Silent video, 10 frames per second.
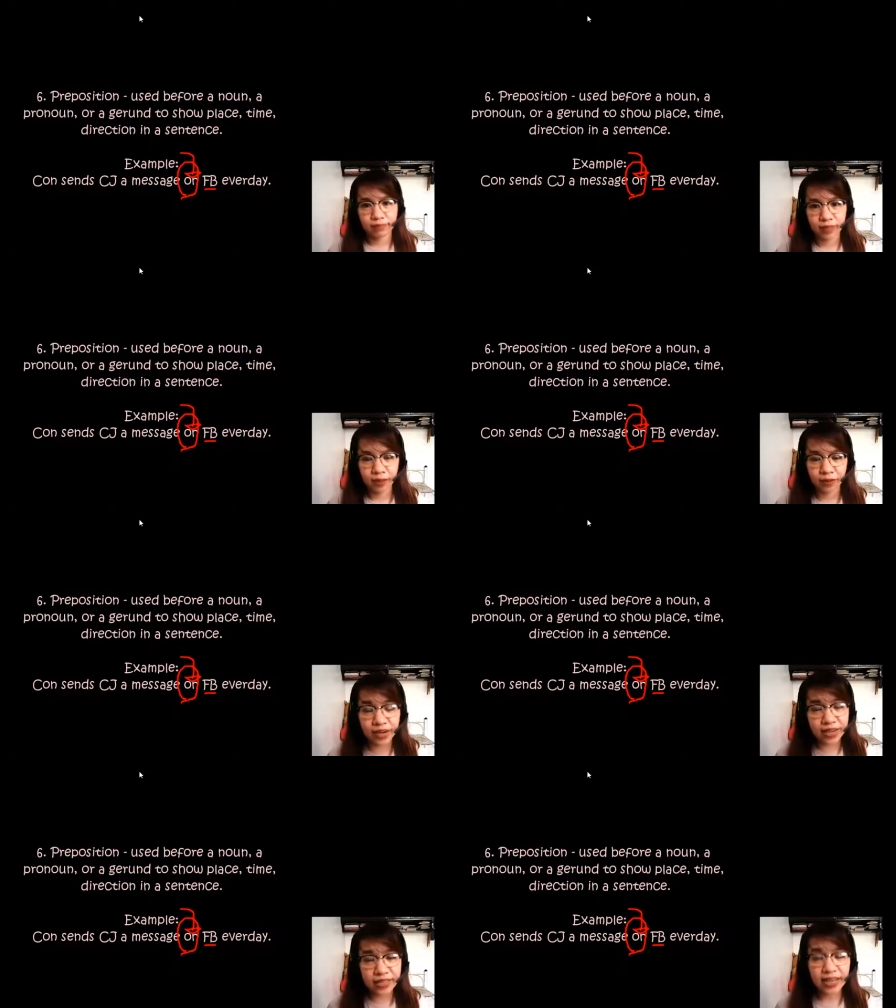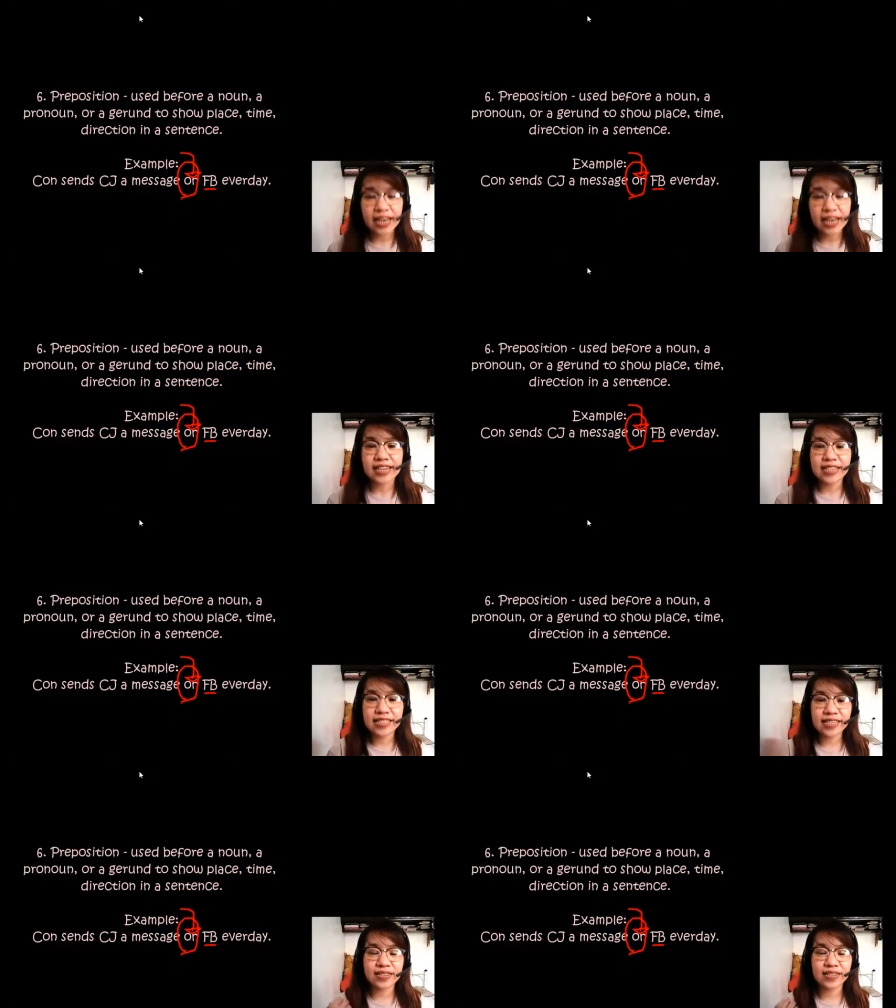Alright,
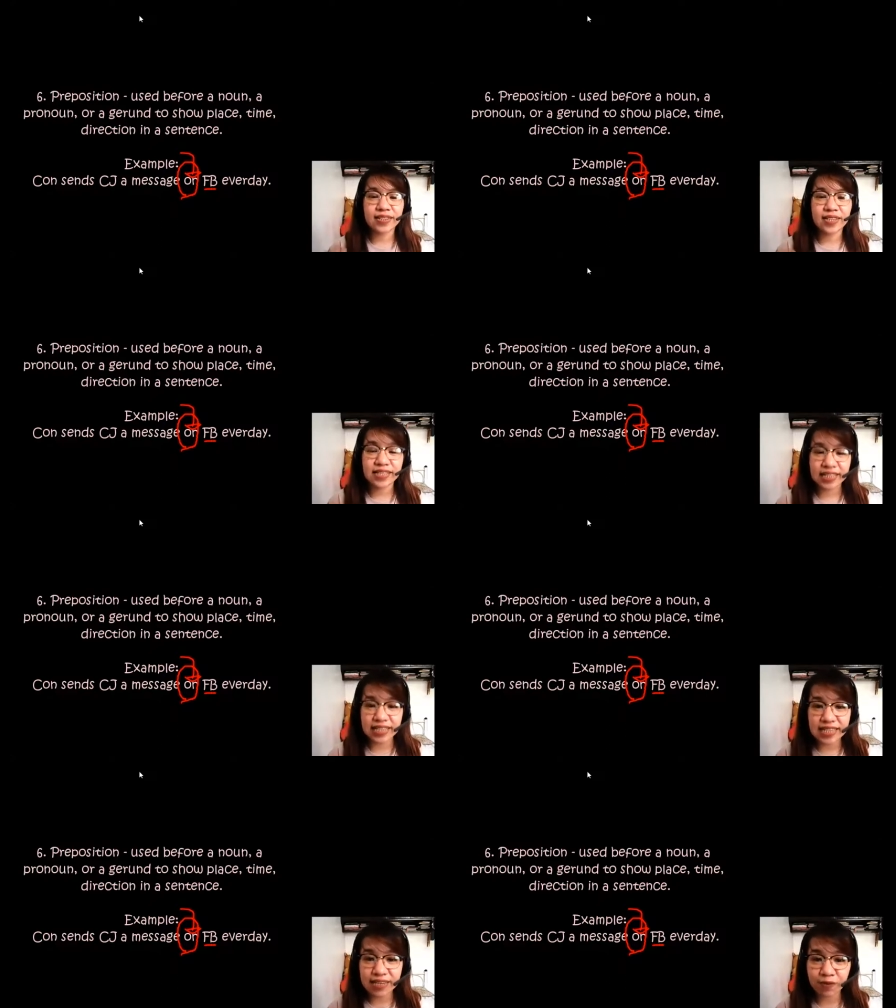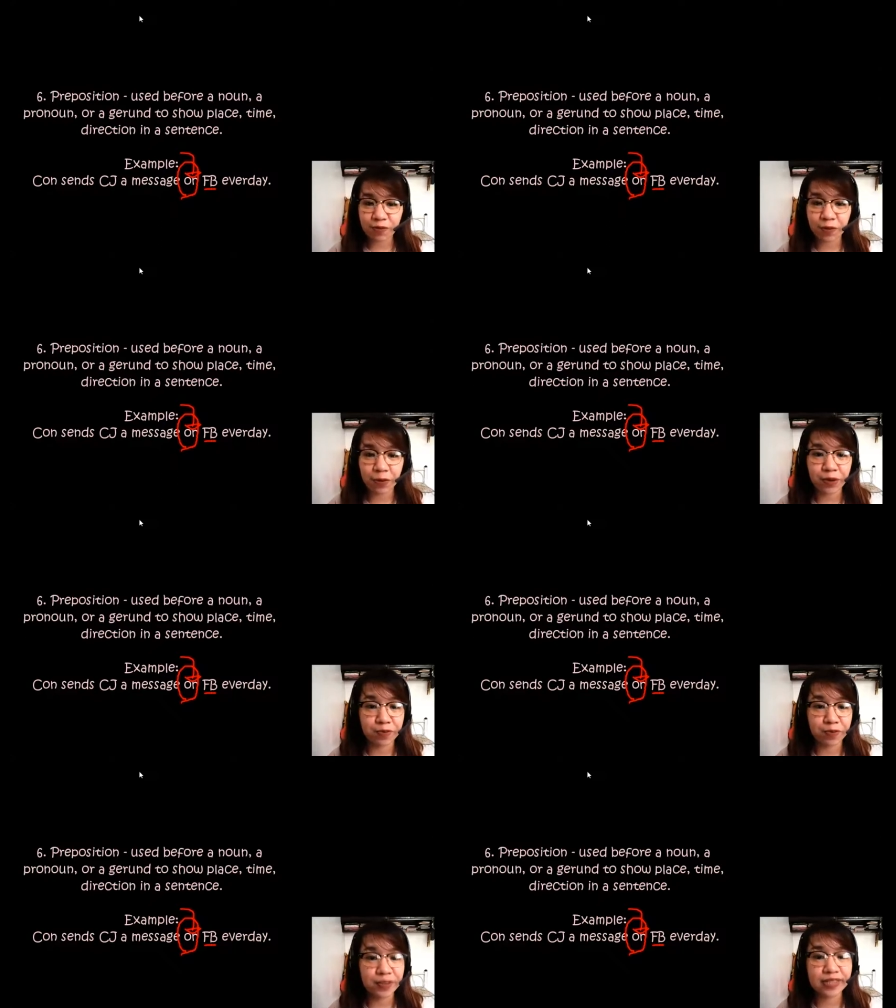so that's it for
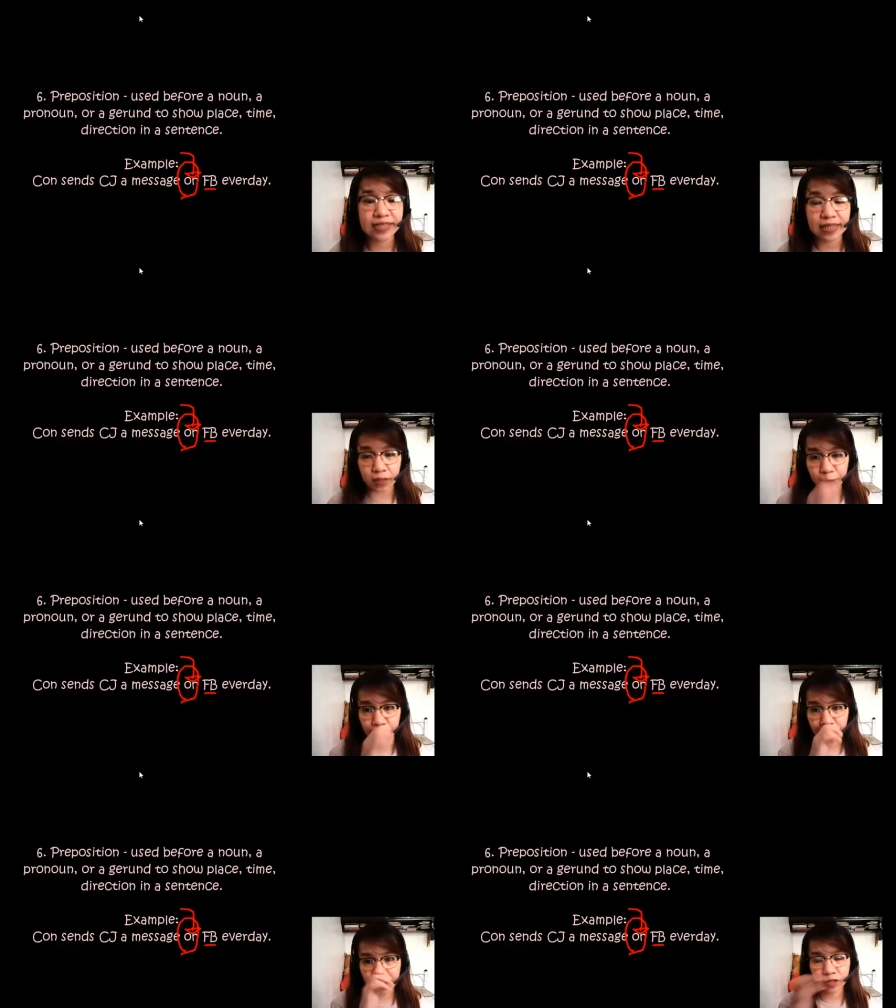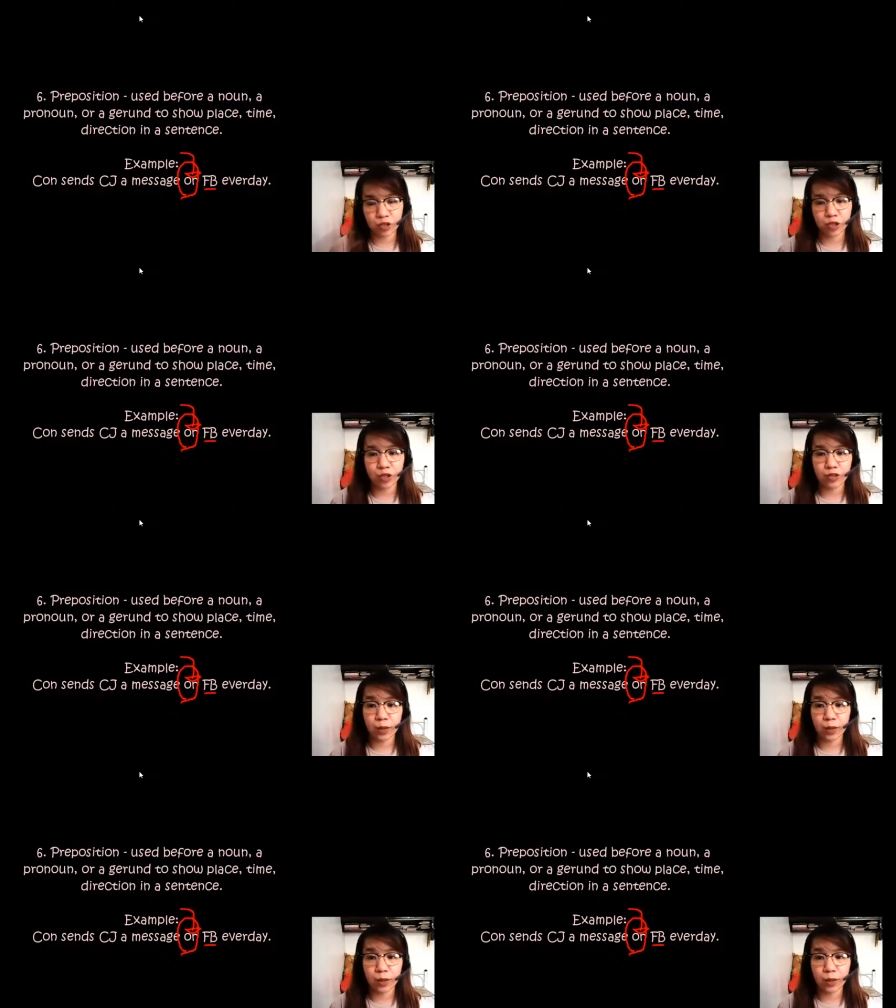number 6, preposition.